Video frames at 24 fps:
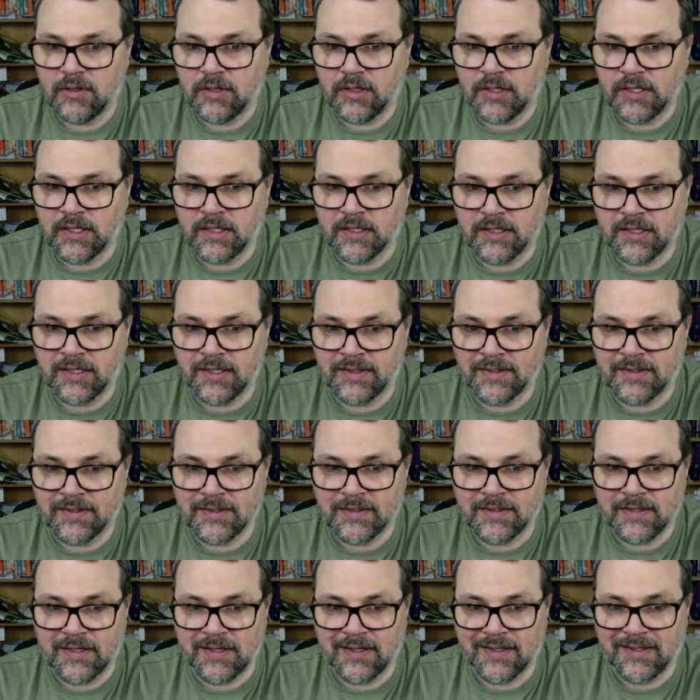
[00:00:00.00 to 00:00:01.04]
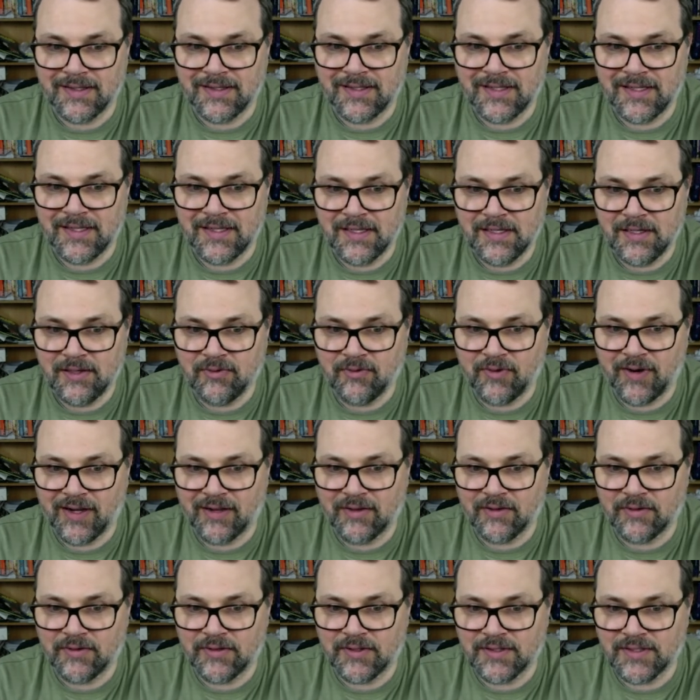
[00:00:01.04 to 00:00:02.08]
And it's t
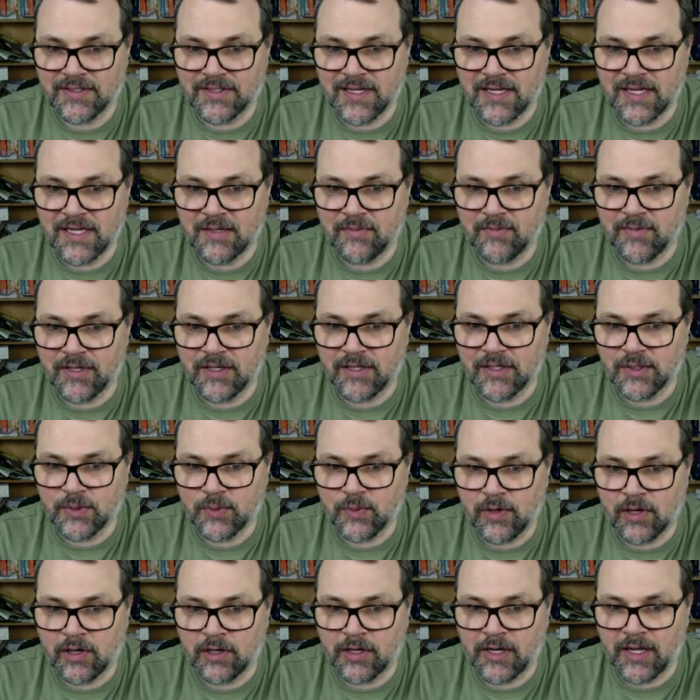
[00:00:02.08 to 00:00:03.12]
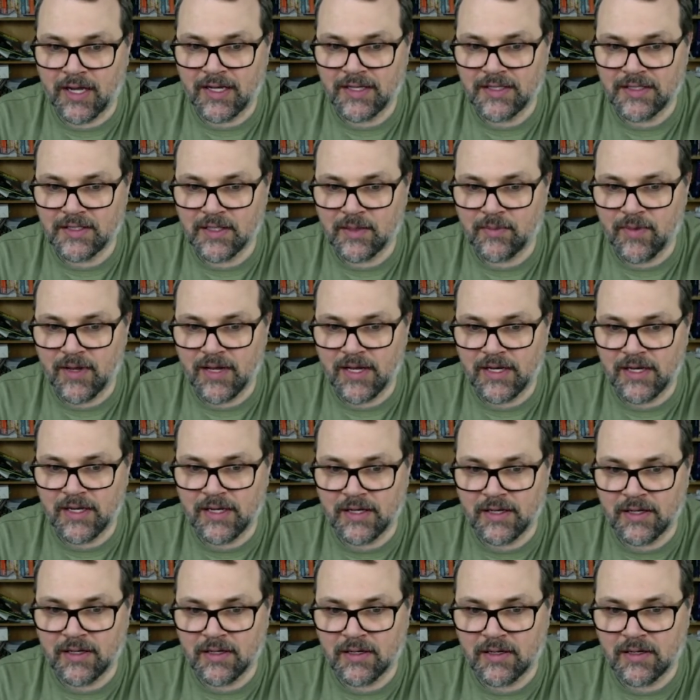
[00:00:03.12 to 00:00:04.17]
rather than z because we are
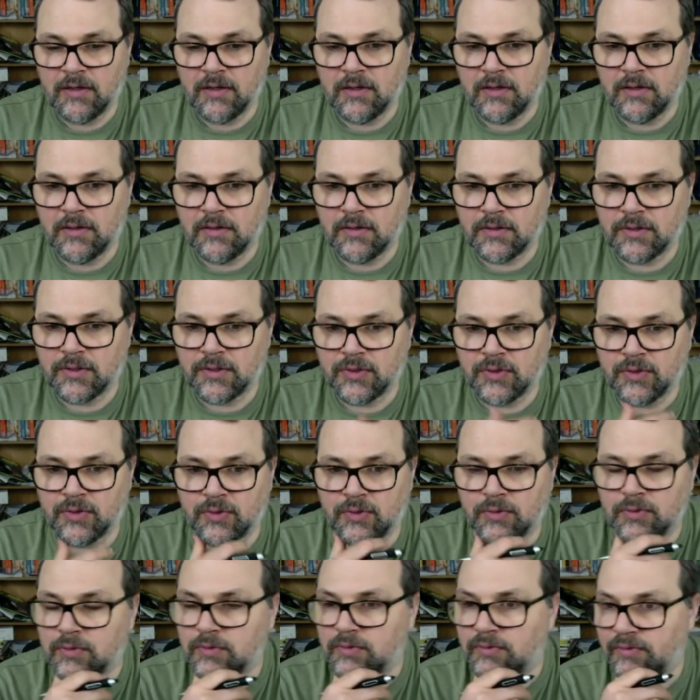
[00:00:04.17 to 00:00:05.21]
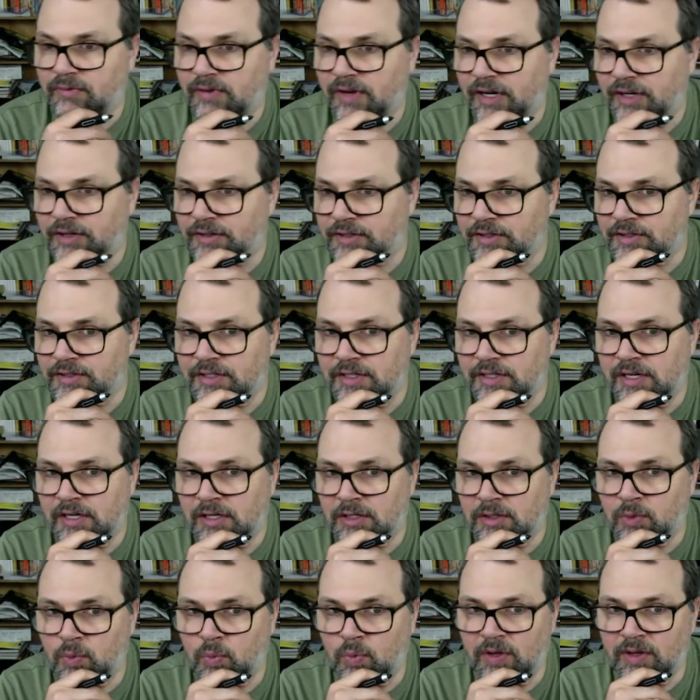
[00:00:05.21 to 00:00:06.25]
estimating the true variance
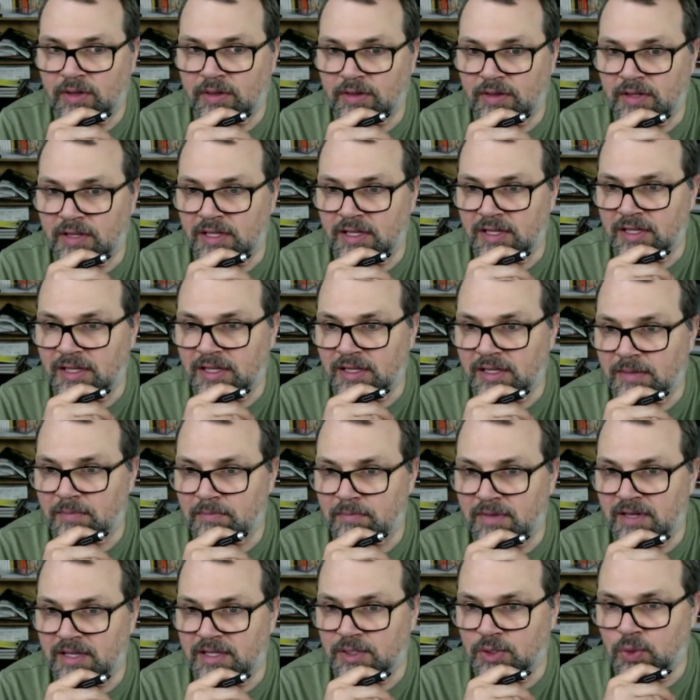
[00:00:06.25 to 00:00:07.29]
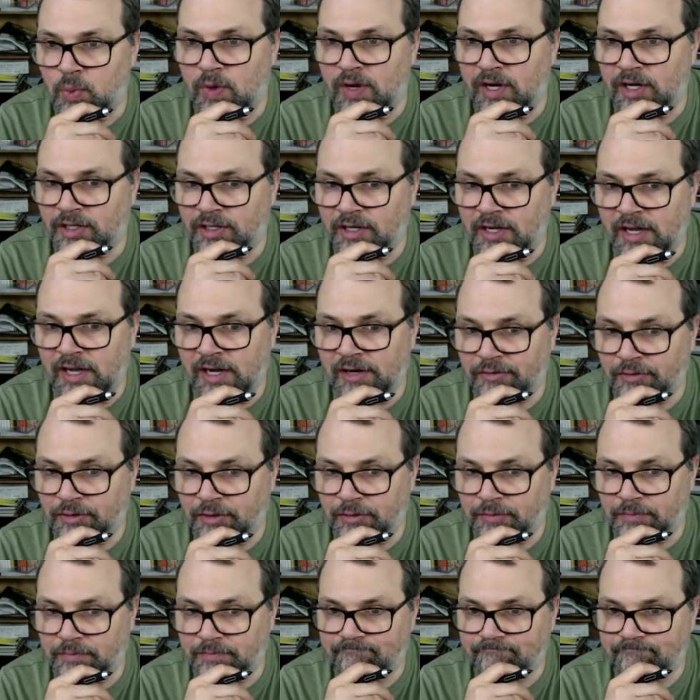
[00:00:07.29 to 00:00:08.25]
here with the mean squared error,